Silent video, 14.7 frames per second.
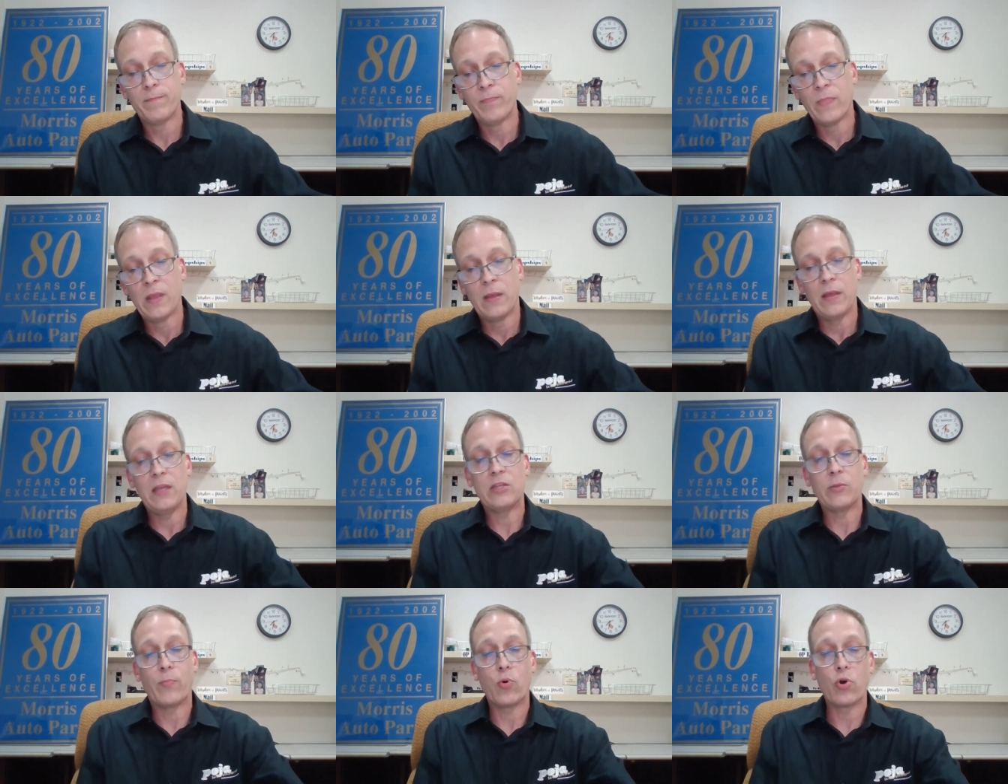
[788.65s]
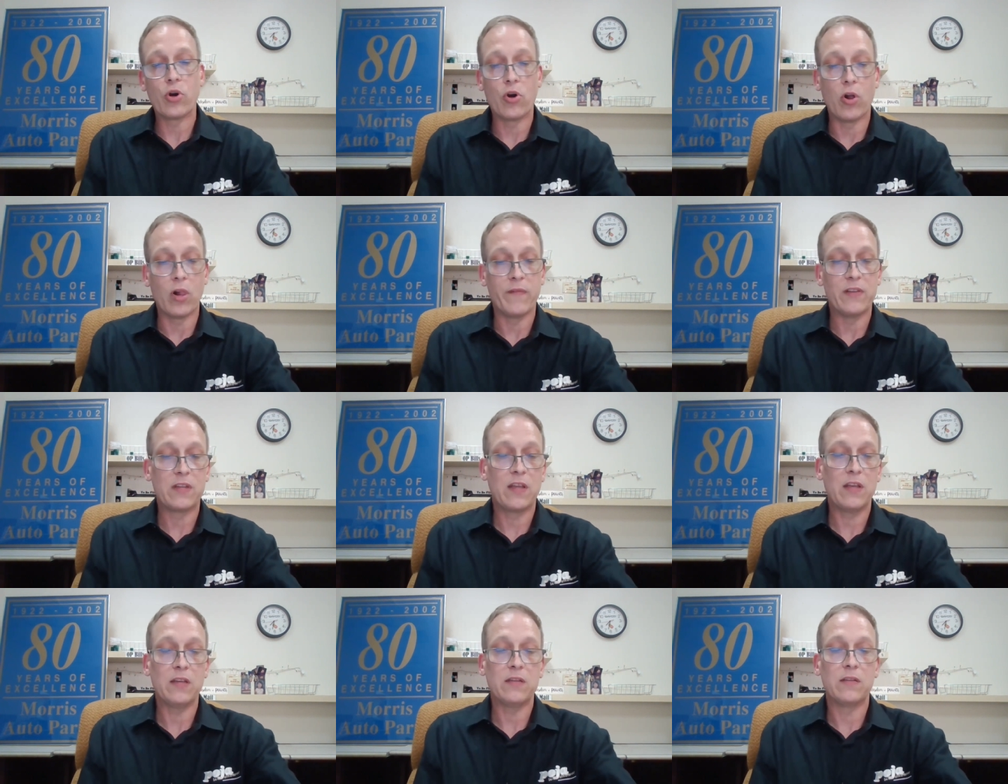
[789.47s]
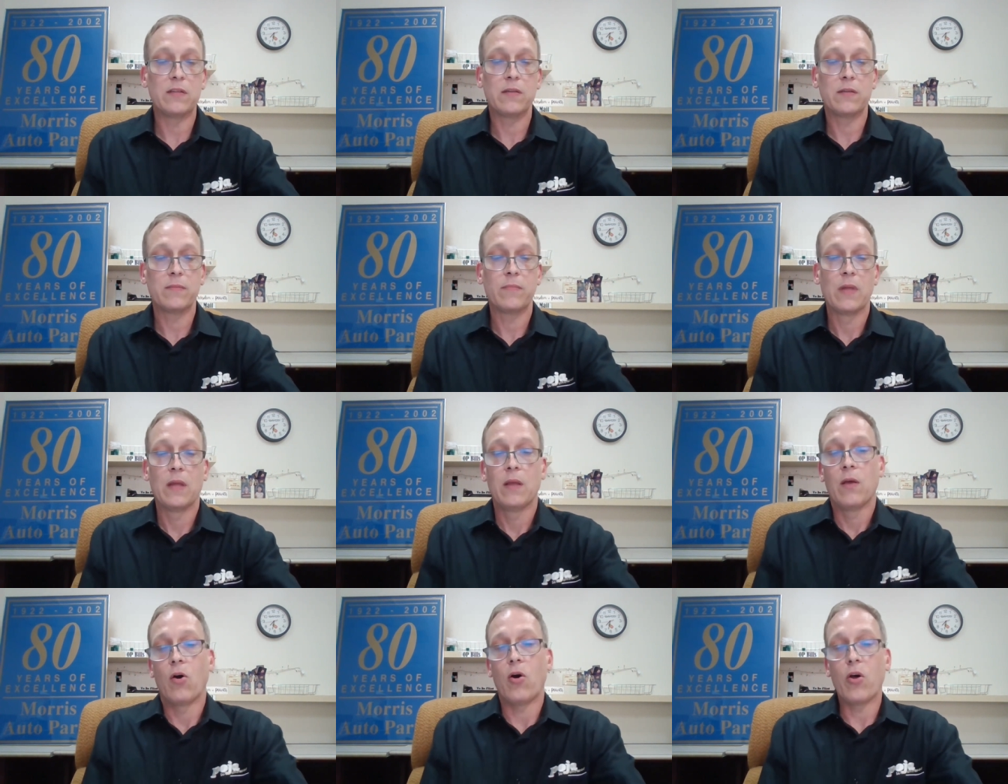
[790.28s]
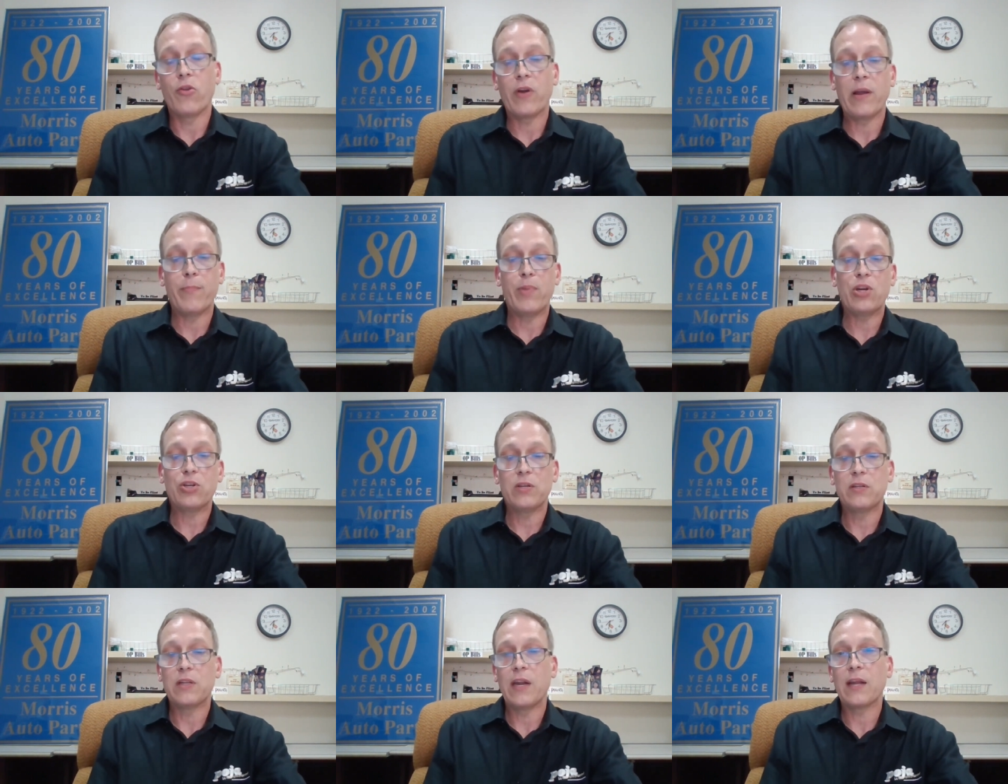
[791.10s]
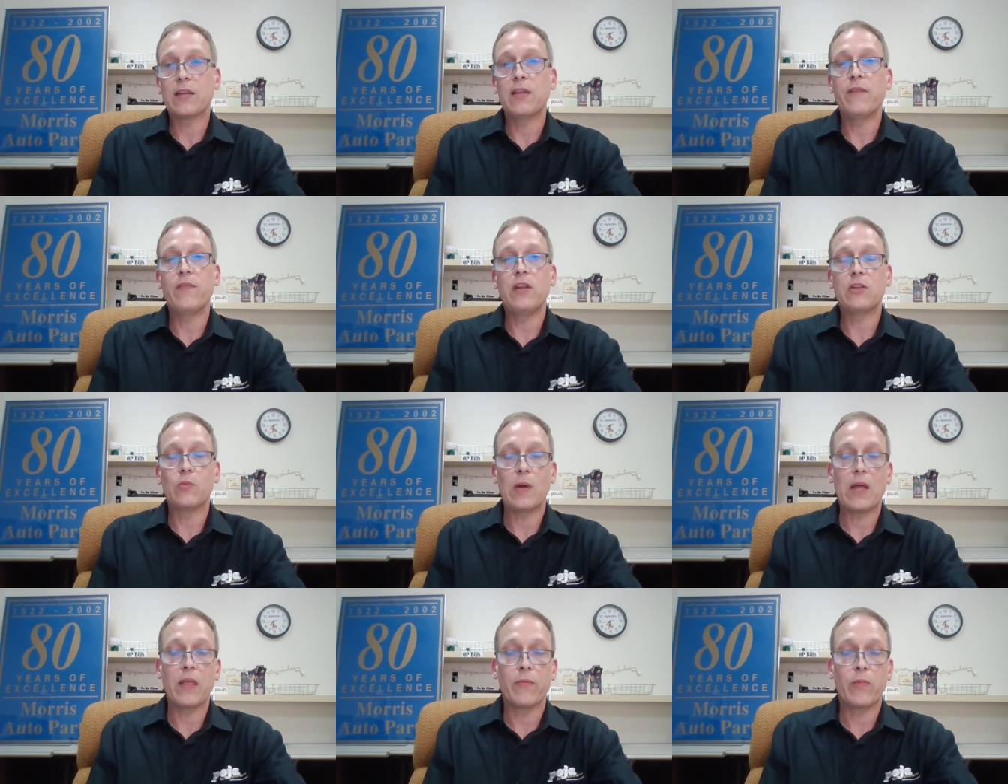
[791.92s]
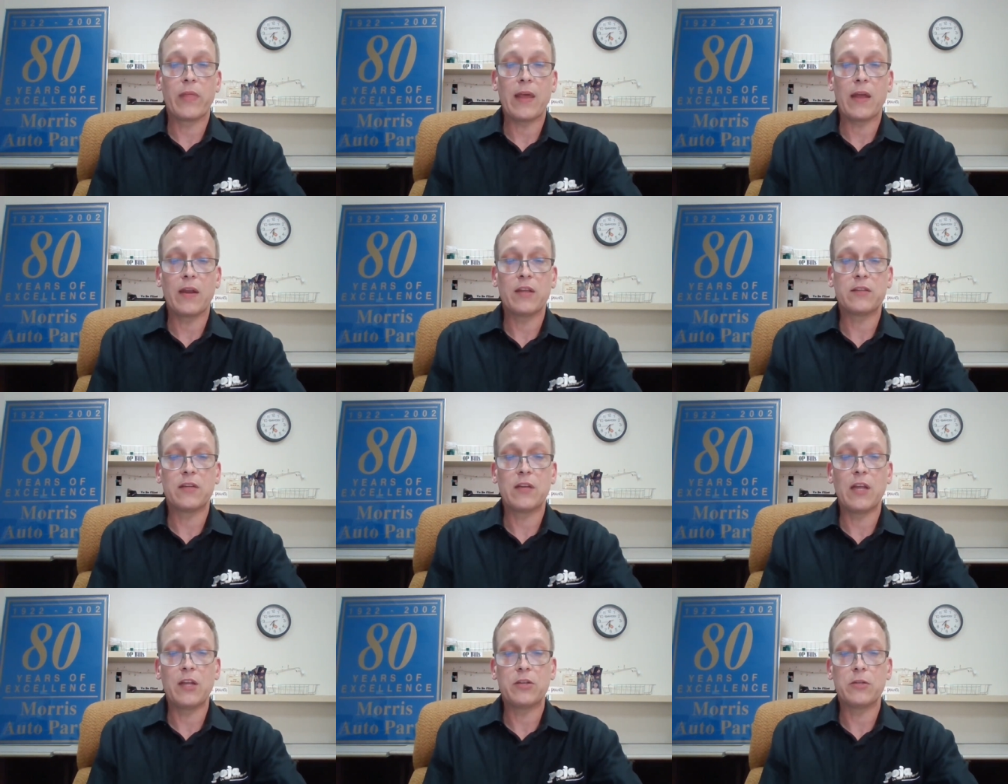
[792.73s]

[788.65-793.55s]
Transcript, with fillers: He supported all of his kids, all their ambitions and activities without, without hesitation.